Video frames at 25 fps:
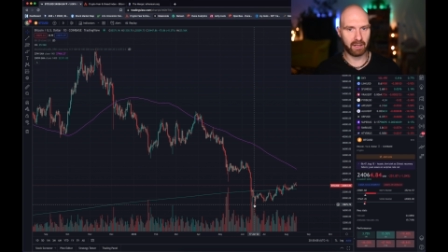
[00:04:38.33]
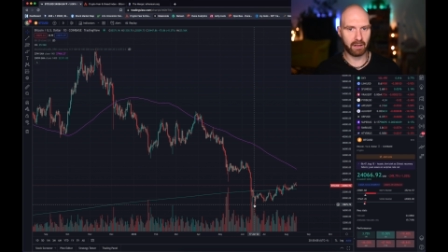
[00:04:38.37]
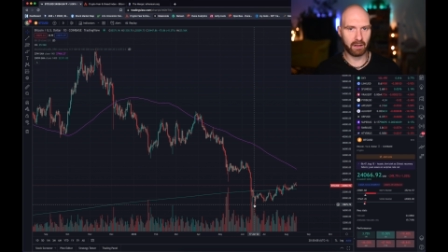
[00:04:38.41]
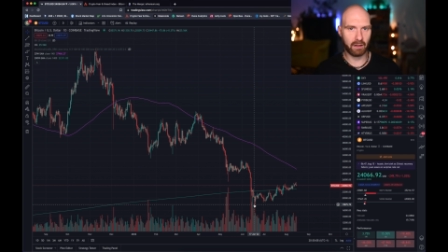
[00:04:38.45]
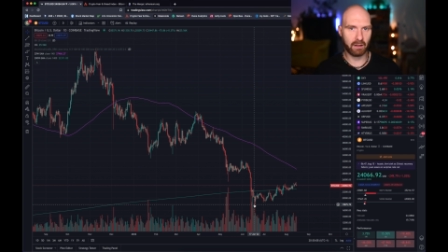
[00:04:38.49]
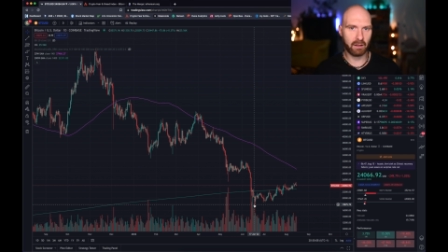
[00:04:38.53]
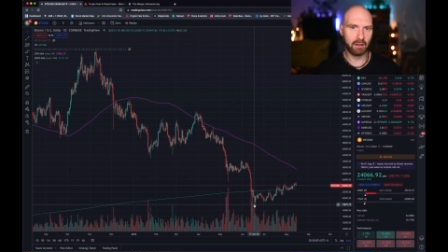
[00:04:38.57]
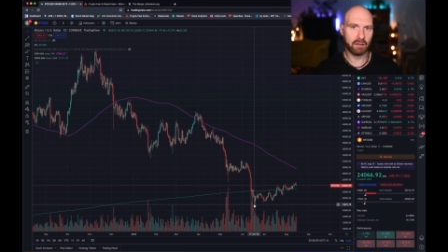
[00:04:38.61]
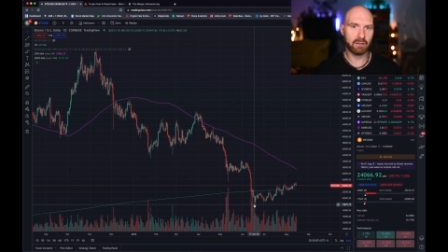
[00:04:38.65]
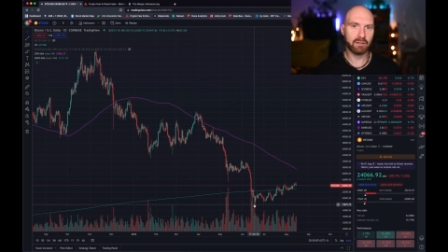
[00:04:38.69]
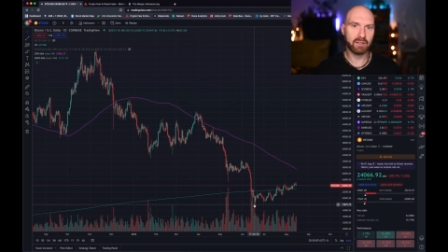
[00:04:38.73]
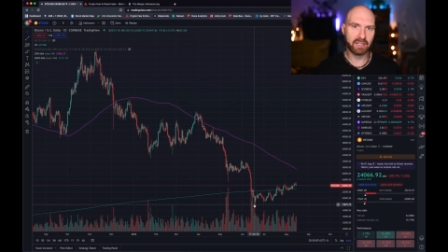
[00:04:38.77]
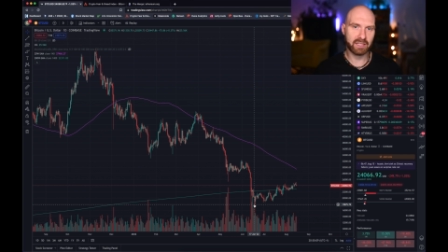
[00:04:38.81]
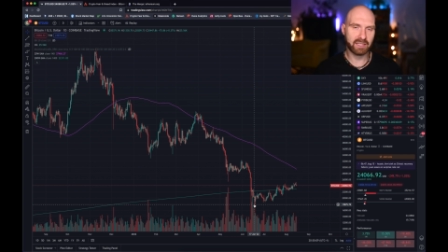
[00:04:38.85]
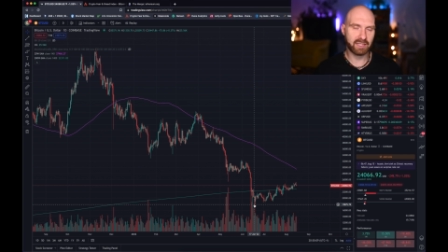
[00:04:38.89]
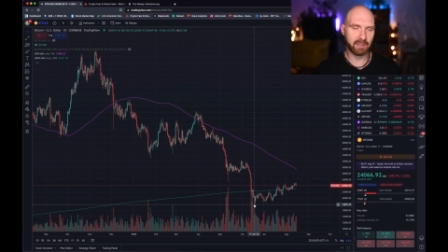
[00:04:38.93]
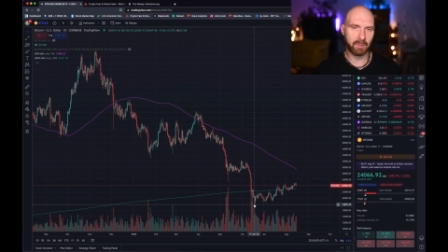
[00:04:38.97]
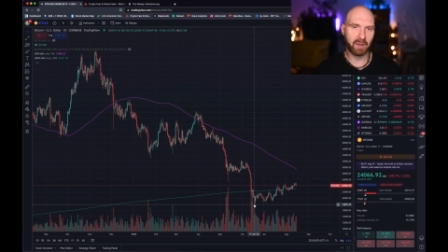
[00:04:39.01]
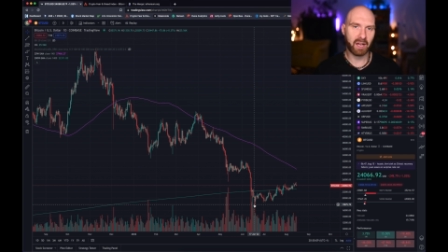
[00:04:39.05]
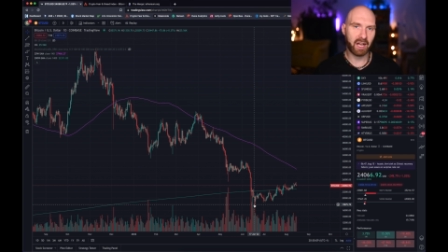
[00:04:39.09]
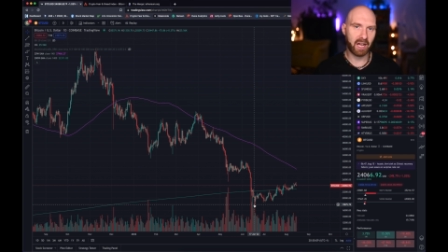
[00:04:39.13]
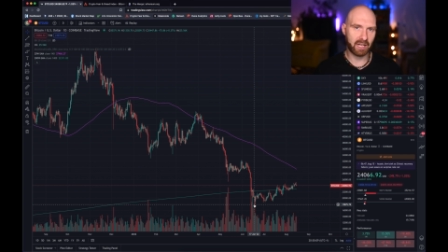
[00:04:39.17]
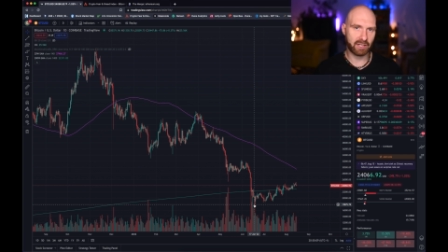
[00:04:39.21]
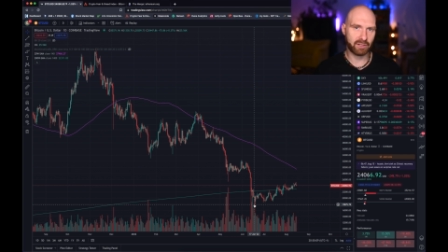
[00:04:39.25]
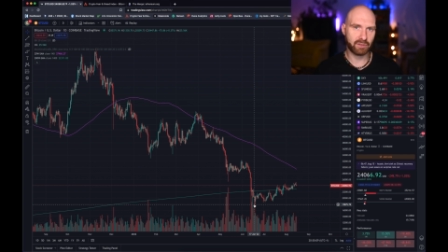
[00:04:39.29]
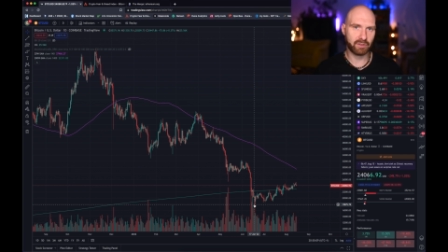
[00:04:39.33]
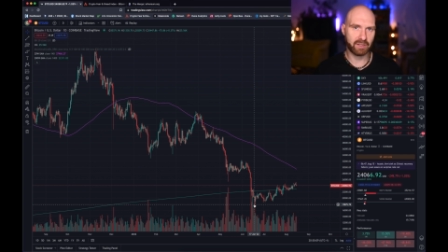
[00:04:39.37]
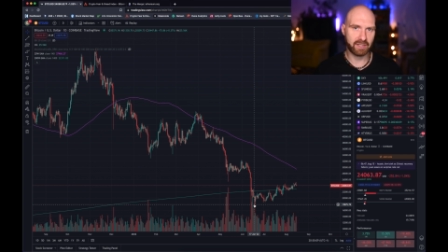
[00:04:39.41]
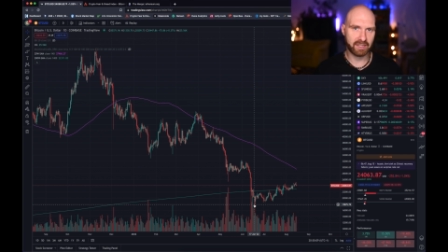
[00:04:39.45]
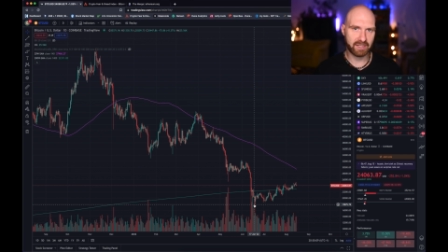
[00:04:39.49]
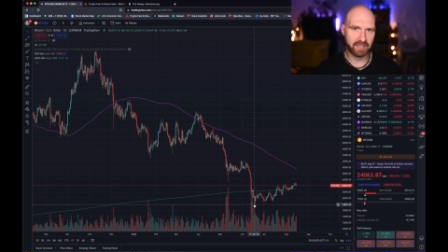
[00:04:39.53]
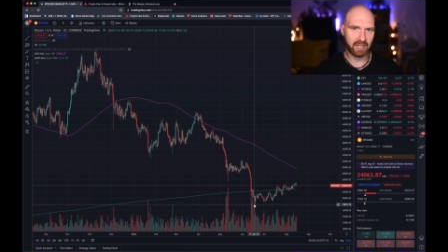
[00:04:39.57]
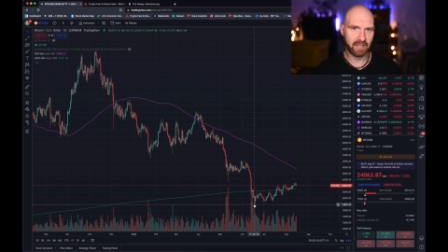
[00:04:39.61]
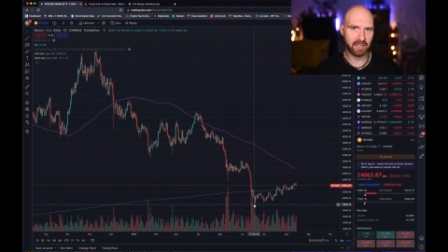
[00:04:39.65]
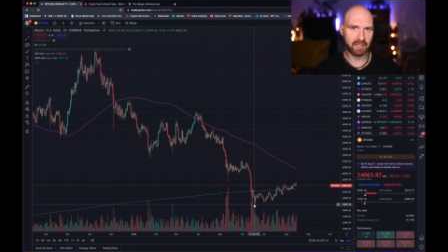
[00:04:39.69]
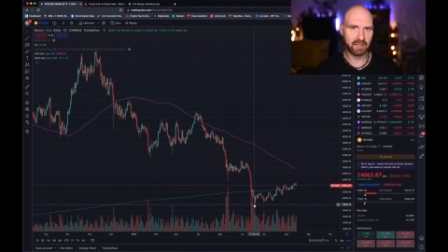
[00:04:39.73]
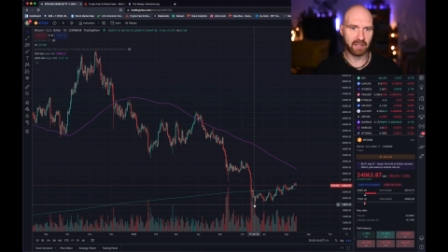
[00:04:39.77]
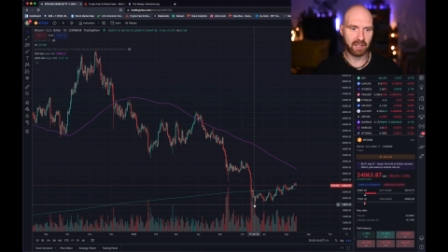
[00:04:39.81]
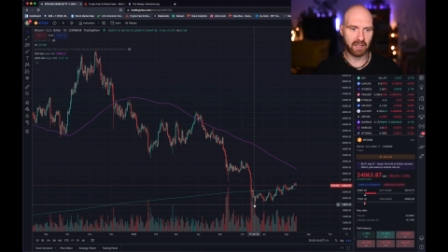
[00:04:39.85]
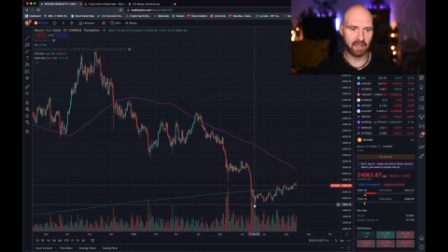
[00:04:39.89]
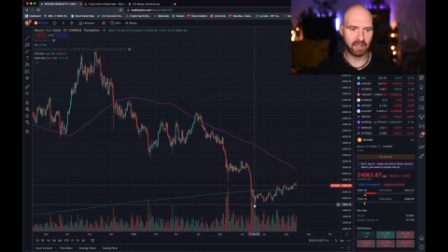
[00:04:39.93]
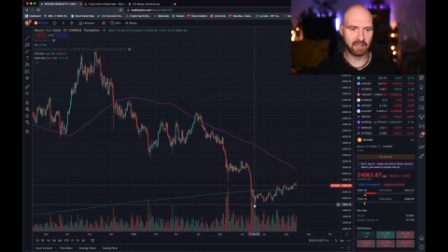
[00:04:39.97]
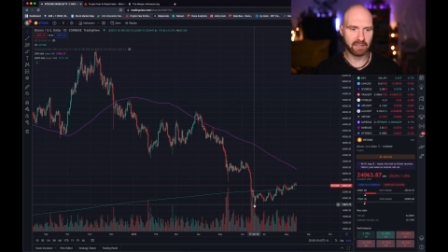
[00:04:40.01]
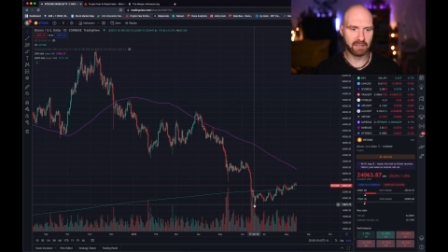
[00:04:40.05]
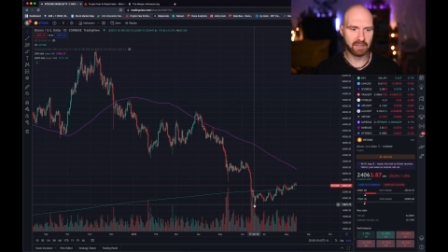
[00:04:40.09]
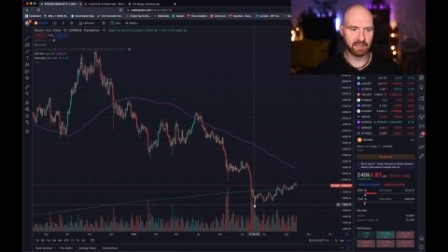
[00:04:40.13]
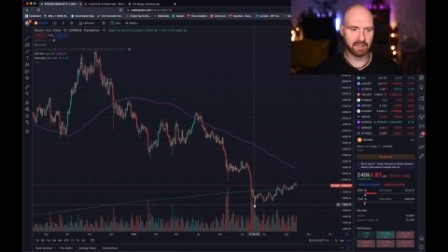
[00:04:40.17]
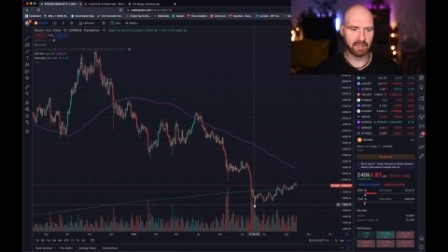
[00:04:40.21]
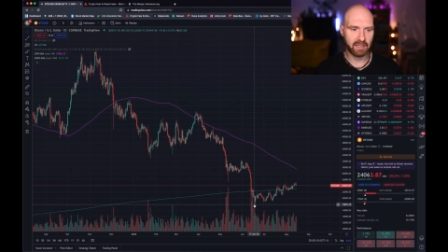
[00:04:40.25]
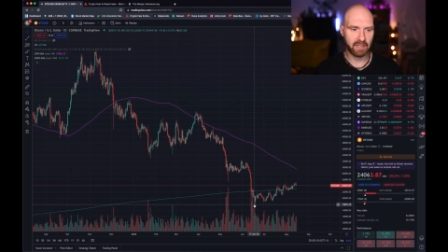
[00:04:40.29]
holding some cash on the
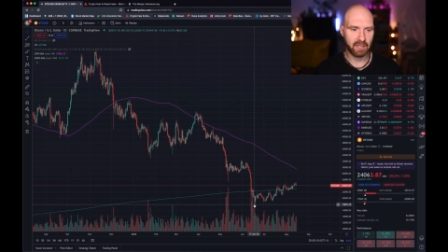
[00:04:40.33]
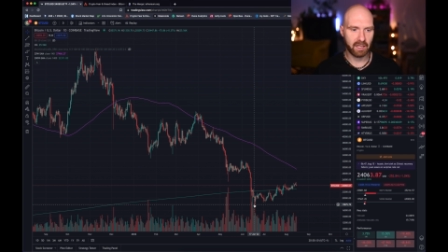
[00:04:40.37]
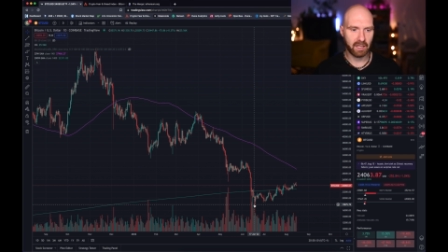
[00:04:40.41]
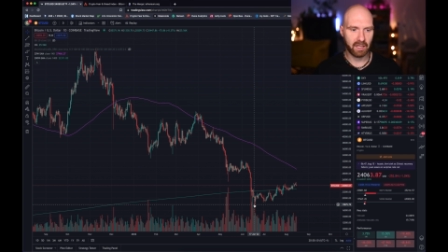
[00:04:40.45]
sidelines